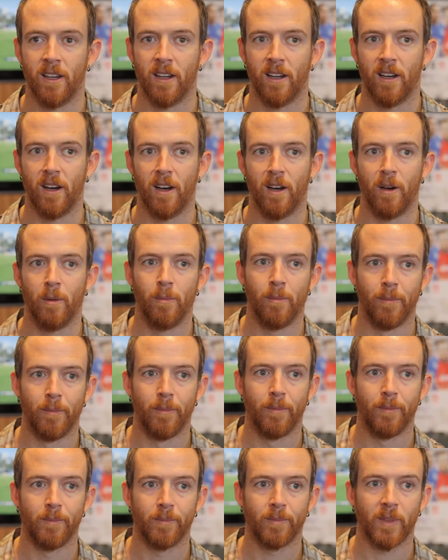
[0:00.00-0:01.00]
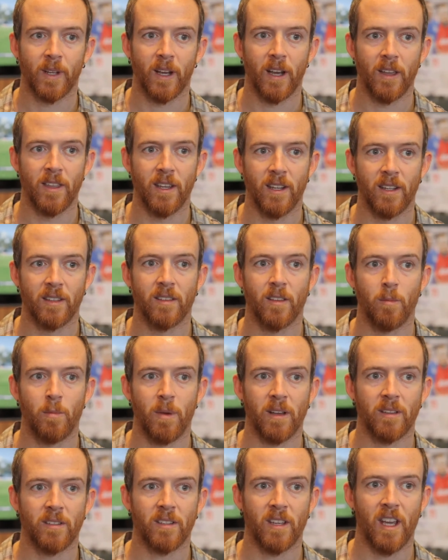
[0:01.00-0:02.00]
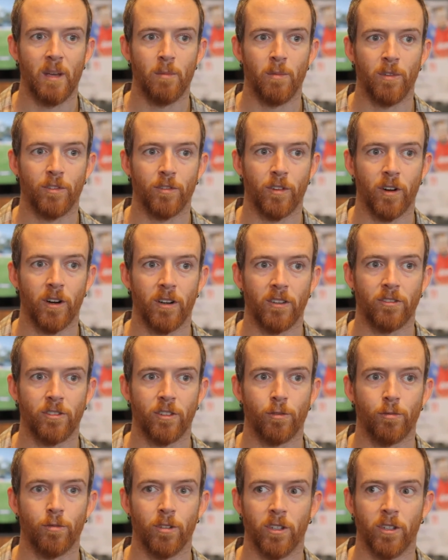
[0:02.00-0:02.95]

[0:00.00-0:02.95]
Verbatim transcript: Um, I think it's the best game as far as just